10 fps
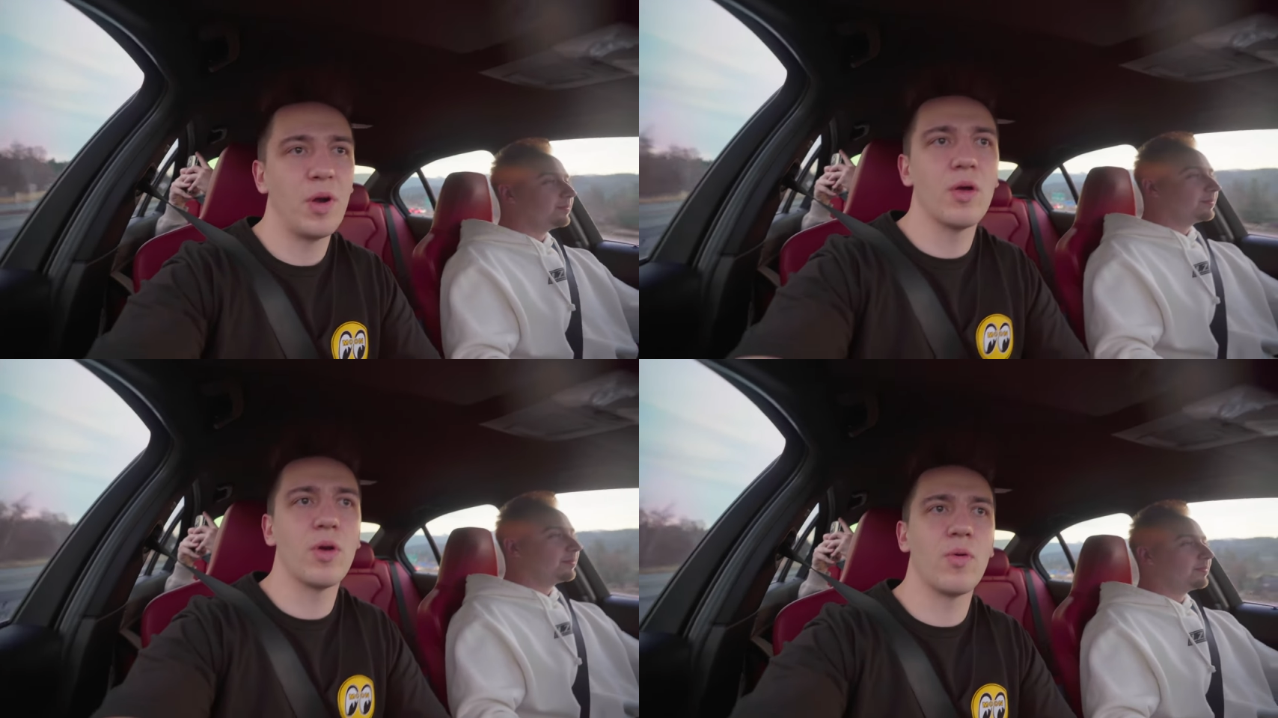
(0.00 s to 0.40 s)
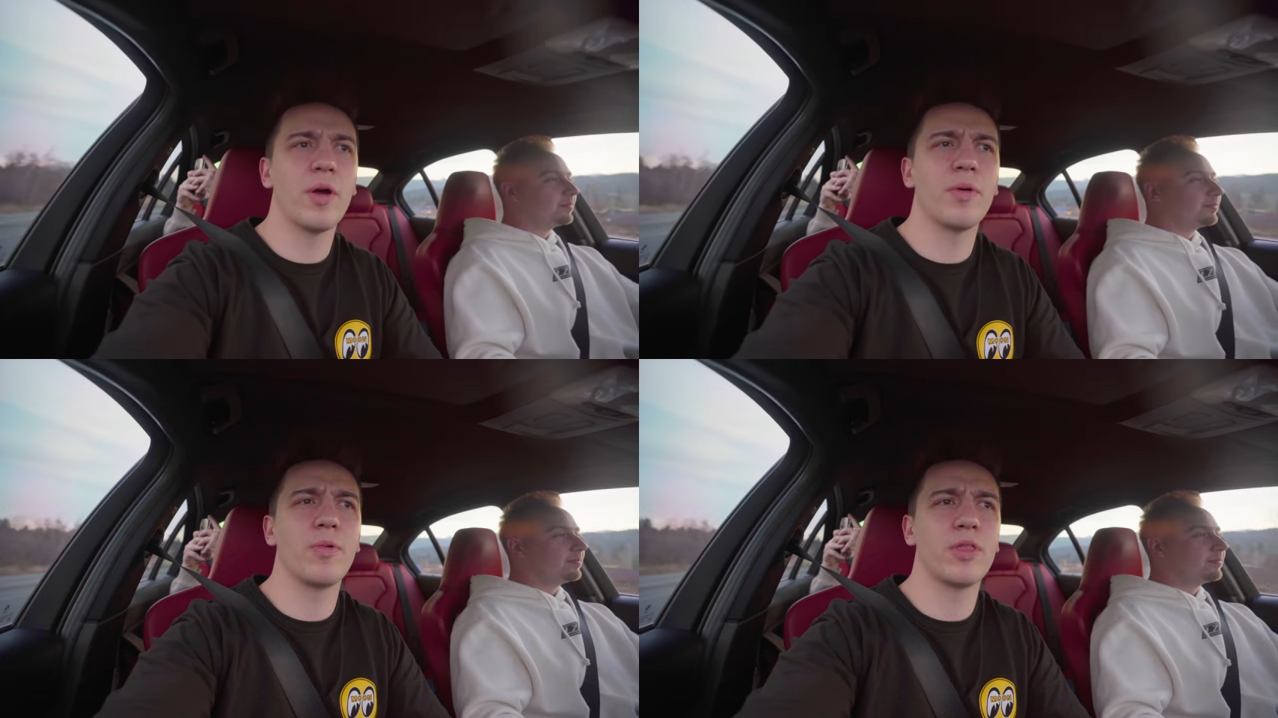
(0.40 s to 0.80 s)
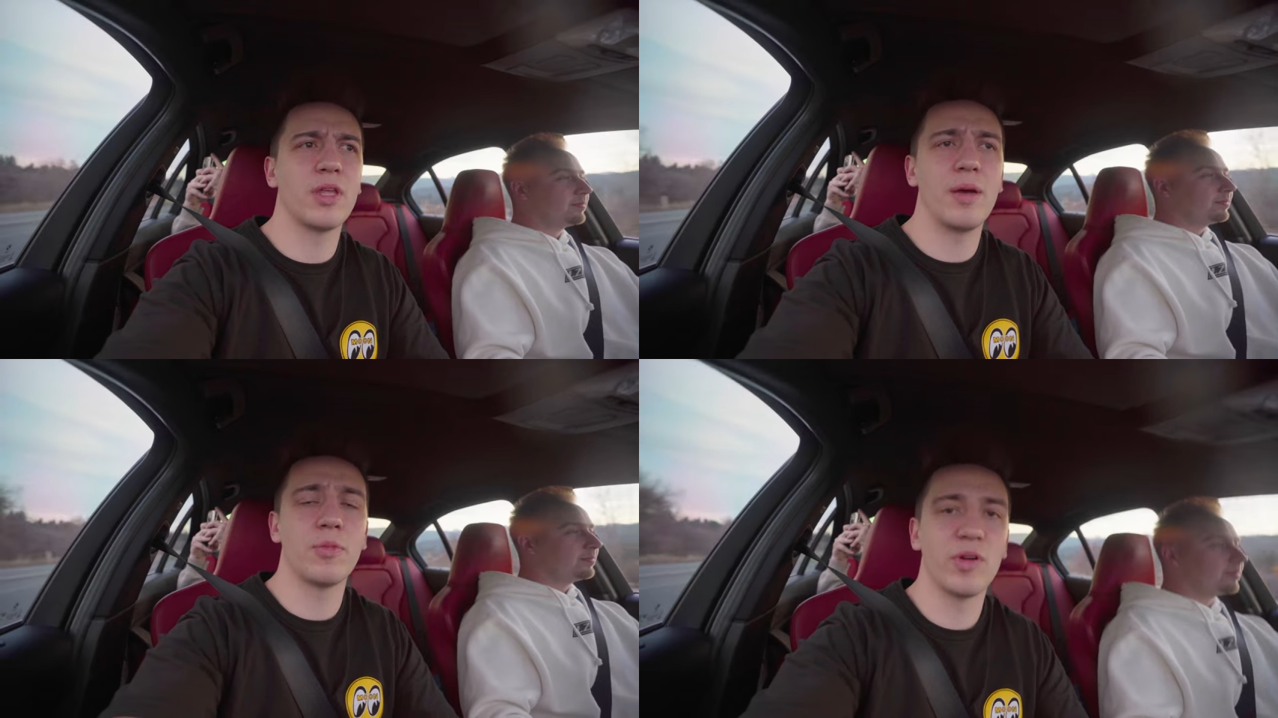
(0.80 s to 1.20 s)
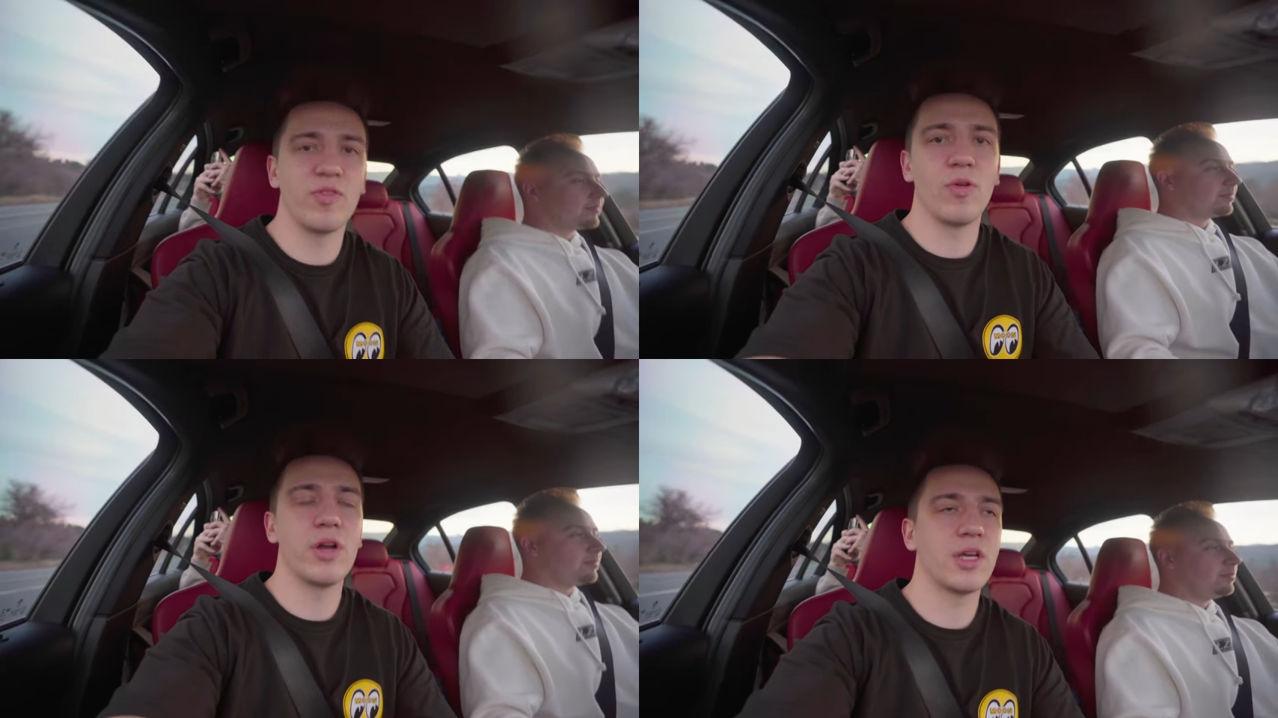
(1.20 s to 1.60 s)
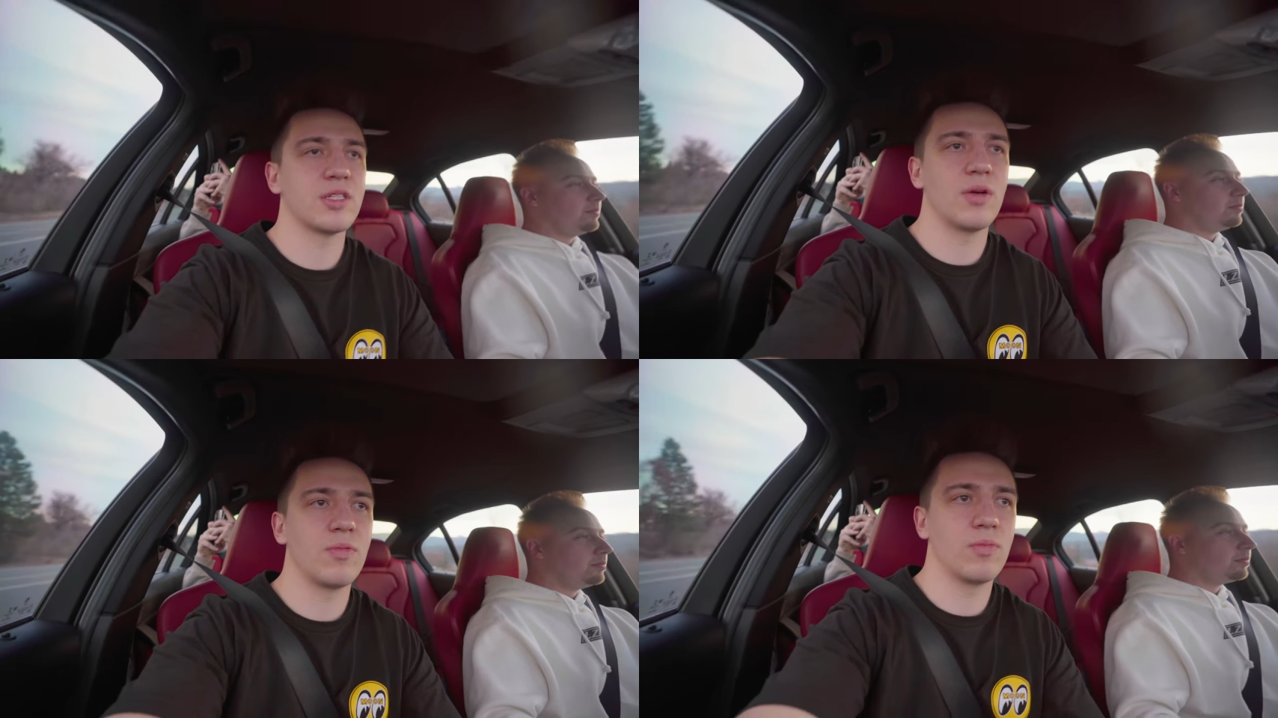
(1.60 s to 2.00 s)
probably would have went with an M340
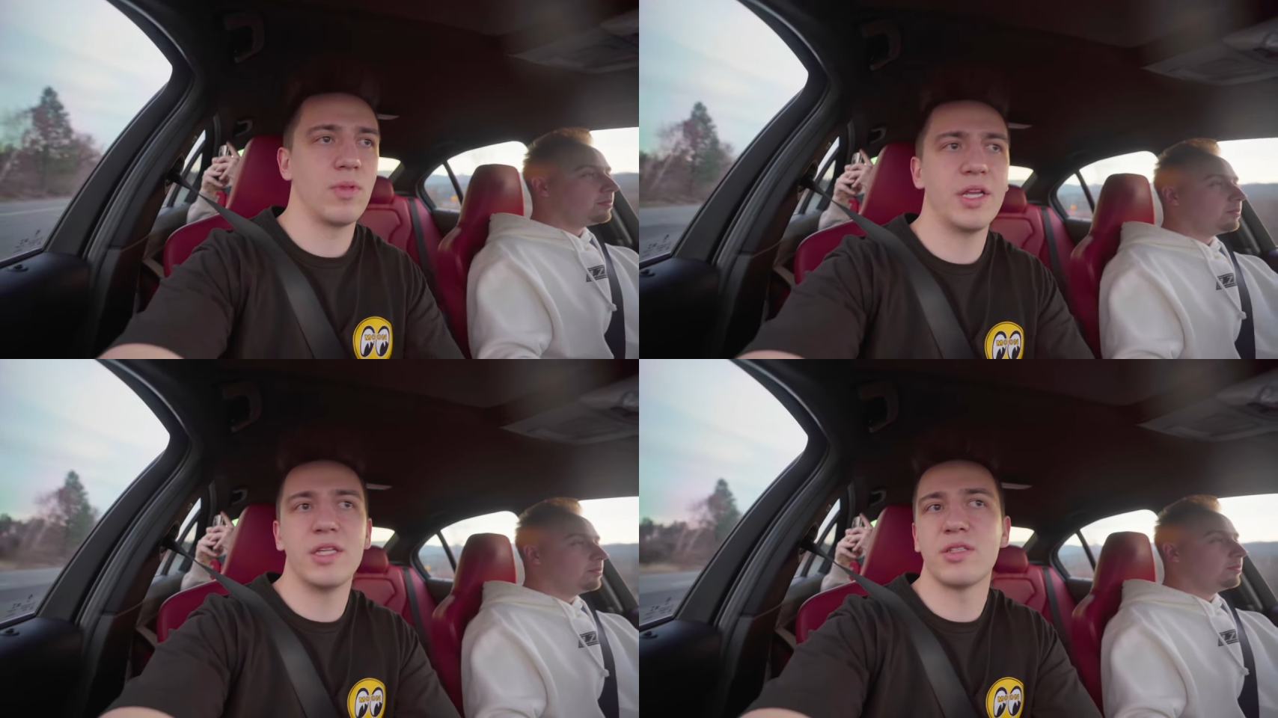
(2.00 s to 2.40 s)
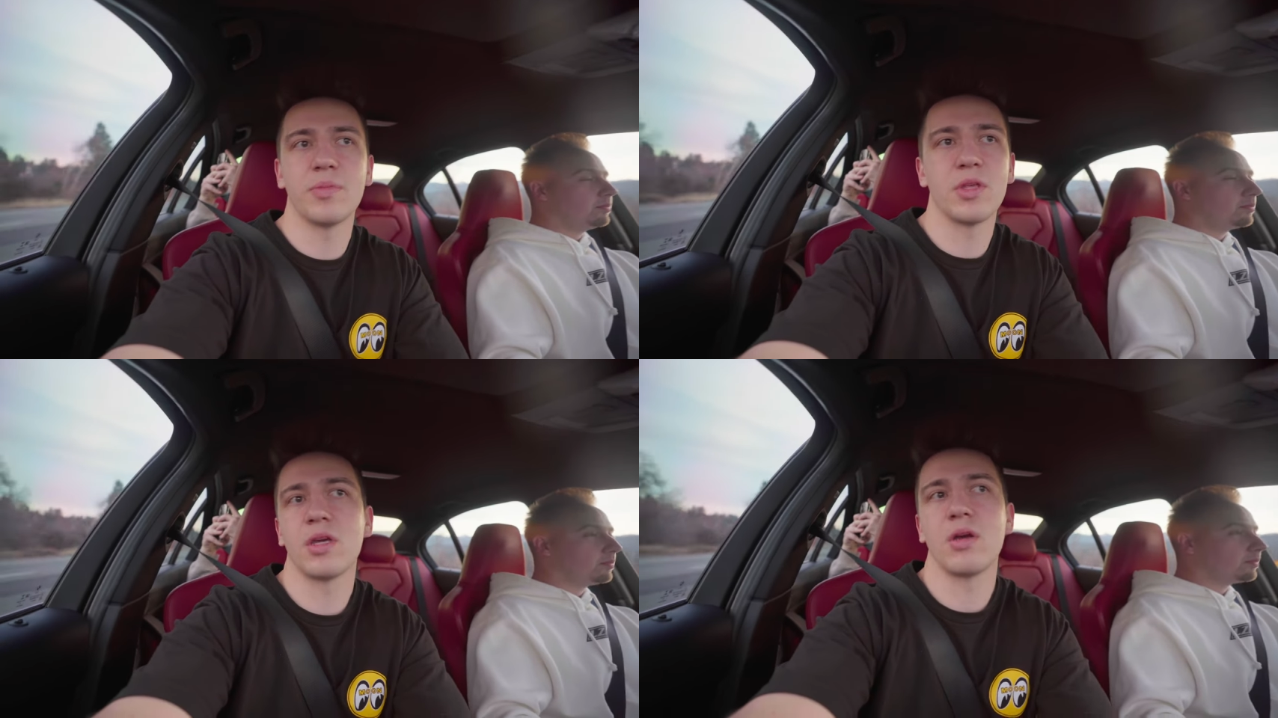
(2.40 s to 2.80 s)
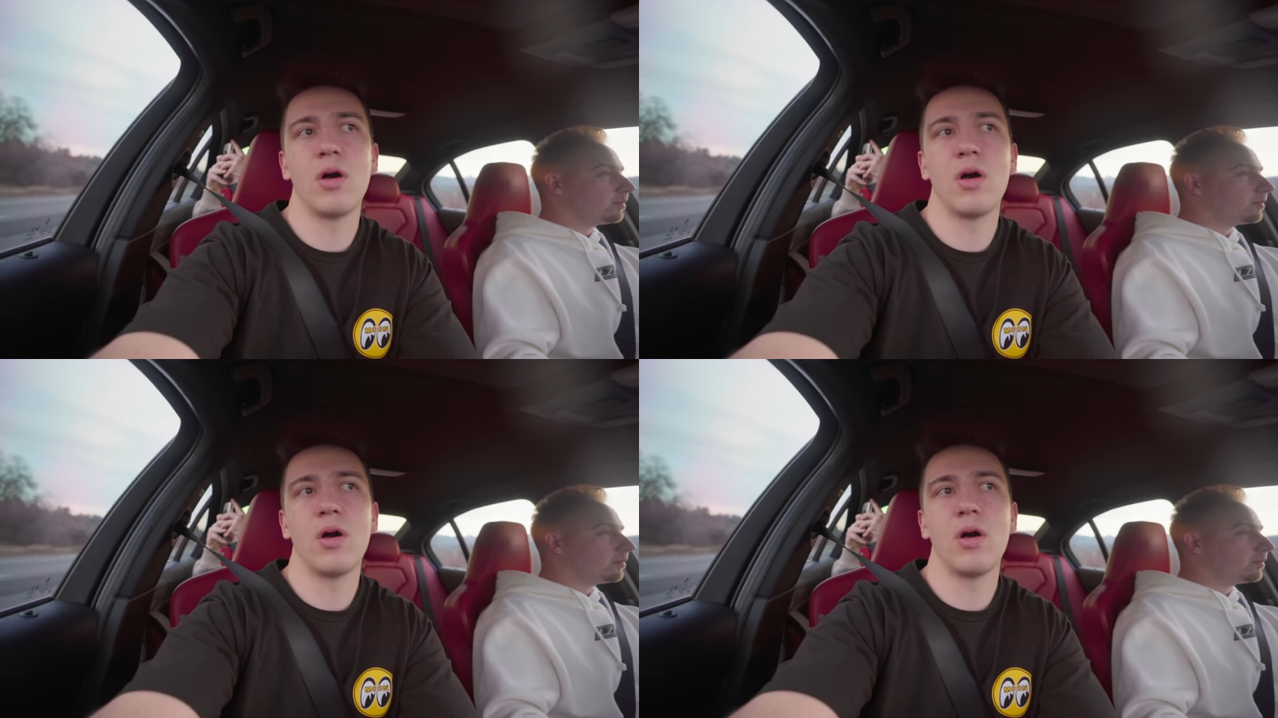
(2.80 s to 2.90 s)
because I I need something